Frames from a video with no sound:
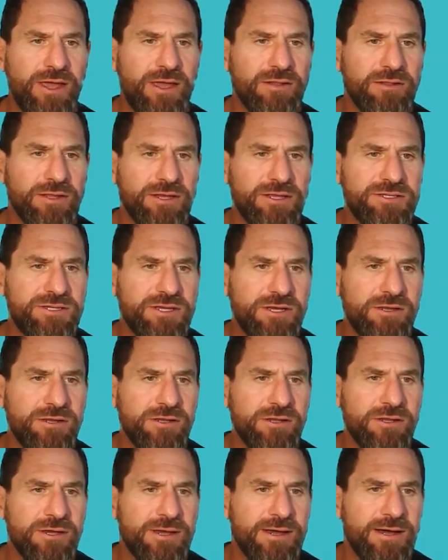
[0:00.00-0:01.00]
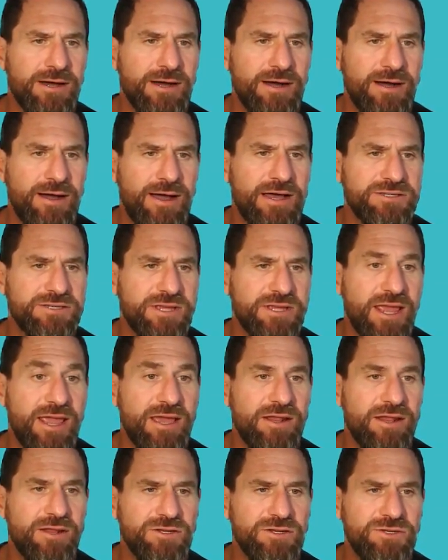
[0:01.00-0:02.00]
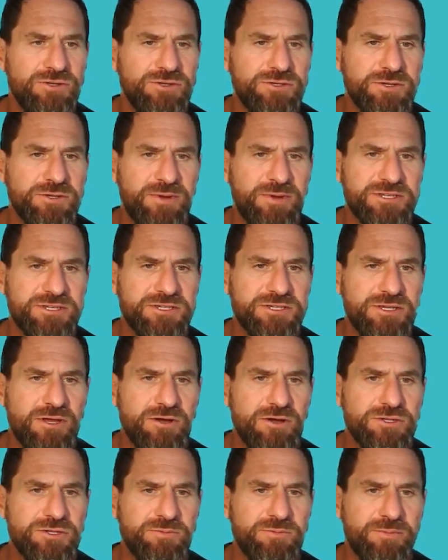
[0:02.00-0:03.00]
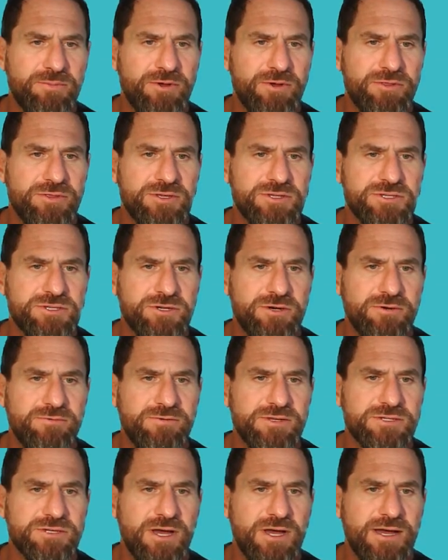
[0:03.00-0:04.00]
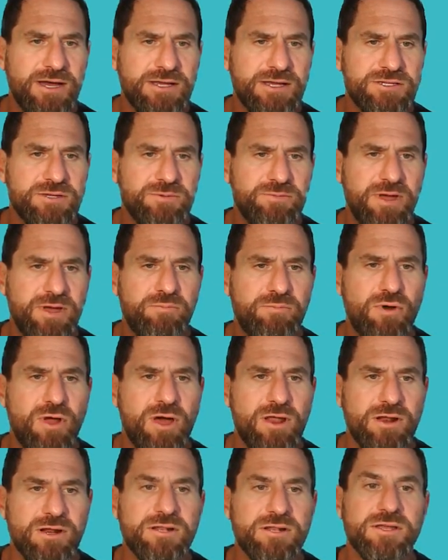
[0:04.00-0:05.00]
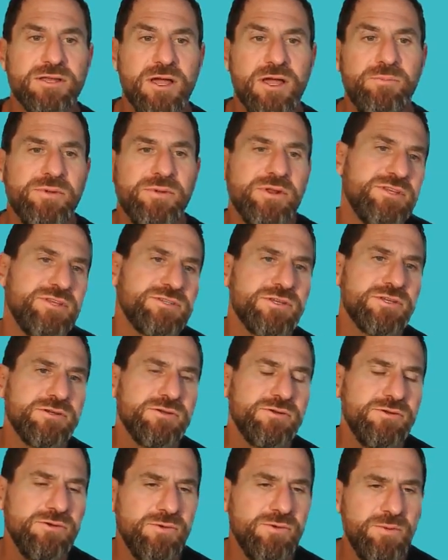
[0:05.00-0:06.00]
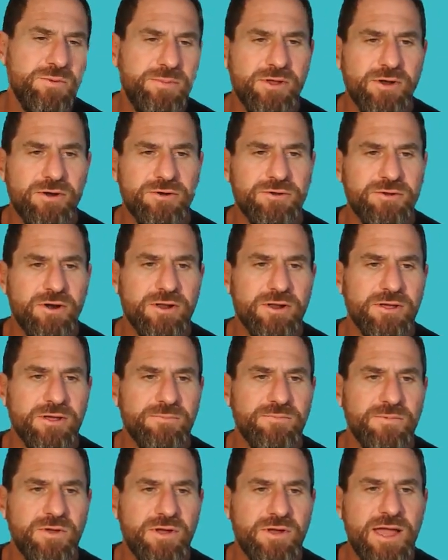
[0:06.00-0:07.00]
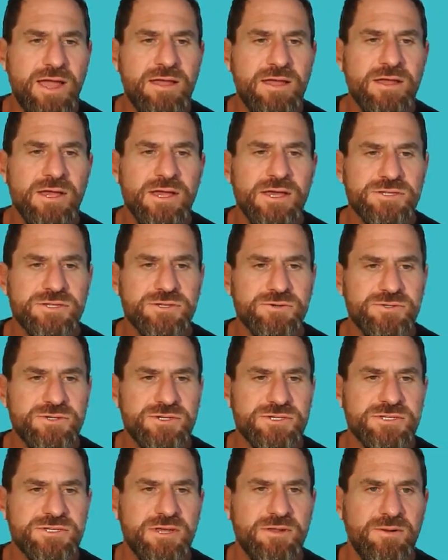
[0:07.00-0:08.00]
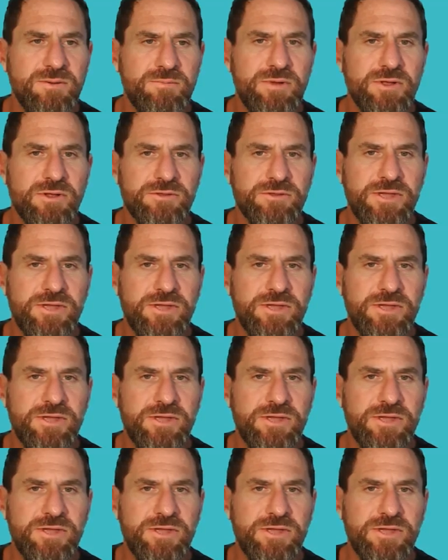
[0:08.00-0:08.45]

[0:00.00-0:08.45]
and LinkedIn ads, and do some SEO to promote this service to pet product companies who would be our target. Okay, so just hit